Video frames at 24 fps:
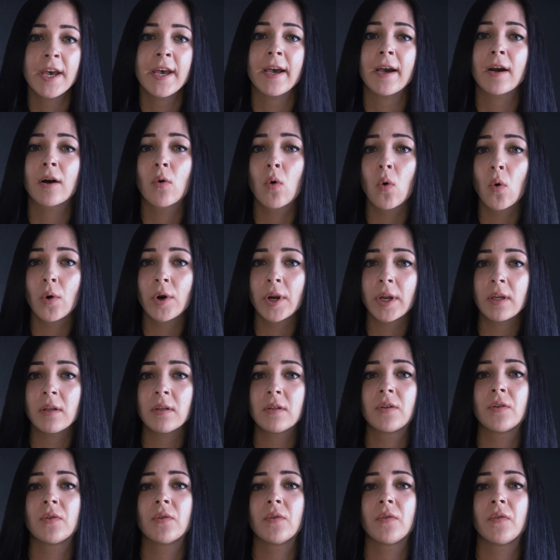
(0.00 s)

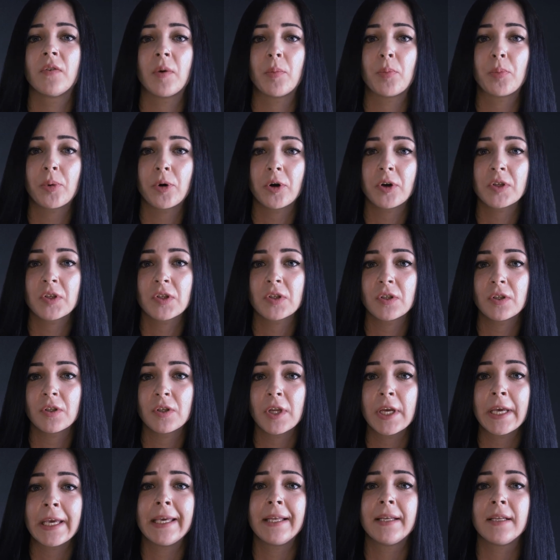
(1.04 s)
according to the
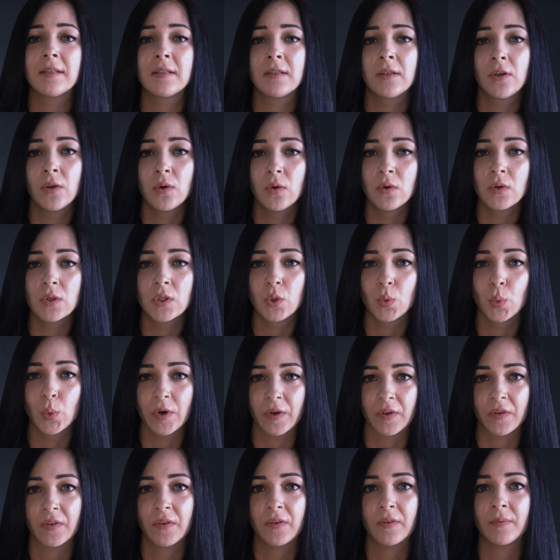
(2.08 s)
person it is used
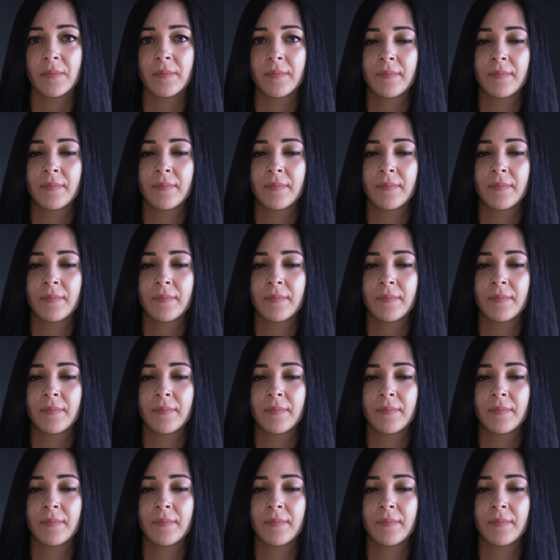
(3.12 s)
with.